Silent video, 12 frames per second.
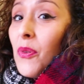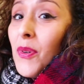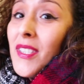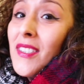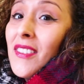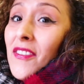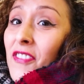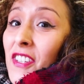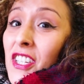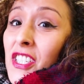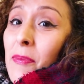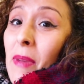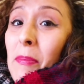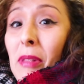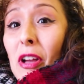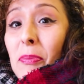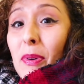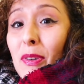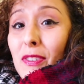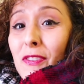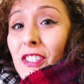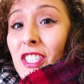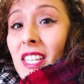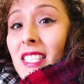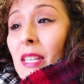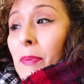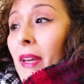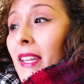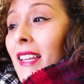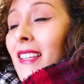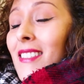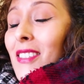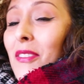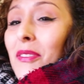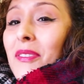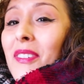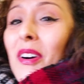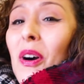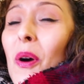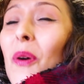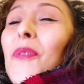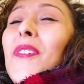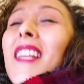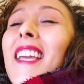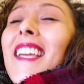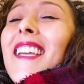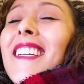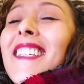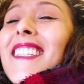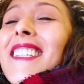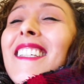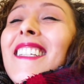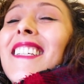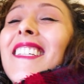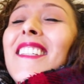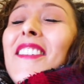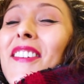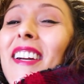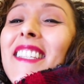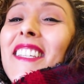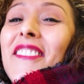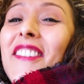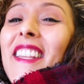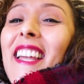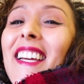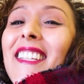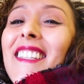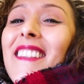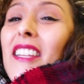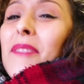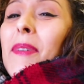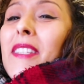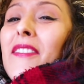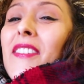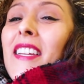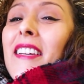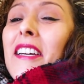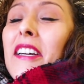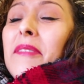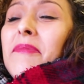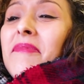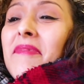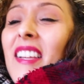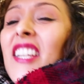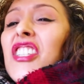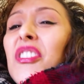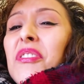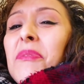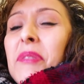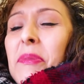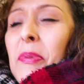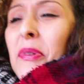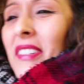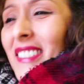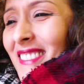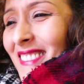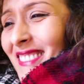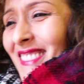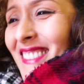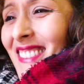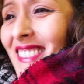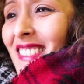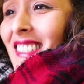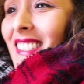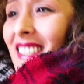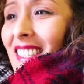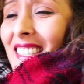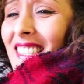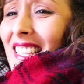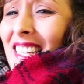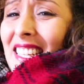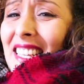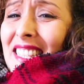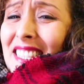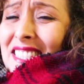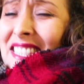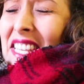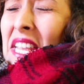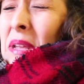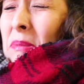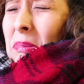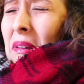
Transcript: was finish up my blog post for JCPenney. So hopefully you guys can read that, That's Betsy V dot com, and show some support because I didn't get to sleep.